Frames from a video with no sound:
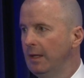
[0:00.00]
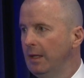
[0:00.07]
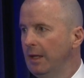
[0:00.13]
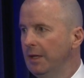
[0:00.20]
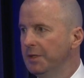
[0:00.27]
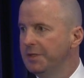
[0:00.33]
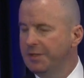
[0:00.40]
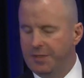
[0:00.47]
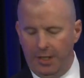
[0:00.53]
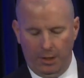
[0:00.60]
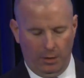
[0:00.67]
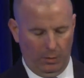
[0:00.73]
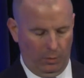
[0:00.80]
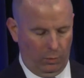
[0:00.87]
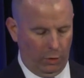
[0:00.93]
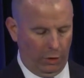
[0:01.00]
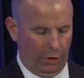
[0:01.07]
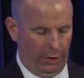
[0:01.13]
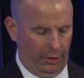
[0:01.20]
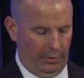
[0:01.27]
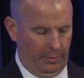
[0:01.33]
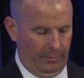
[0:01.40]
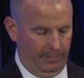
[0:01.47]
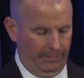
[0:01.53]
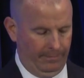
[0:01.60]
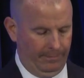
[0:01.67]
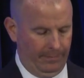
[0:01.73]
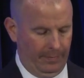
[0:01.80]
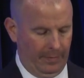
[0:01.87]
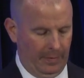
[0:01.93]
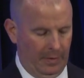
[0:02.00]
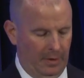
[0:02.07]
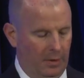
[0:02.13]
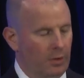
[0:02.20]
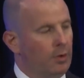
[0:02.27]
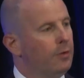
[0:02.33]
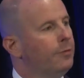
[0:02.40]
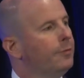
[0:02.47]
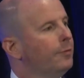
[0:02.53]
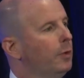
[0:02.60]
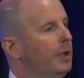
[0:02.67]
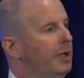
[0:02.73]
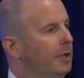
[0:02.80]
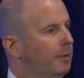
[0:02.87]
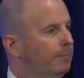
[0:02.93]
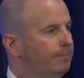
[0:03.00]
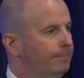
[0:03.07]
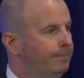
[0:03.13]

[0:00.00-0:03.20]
in a single word: freedom,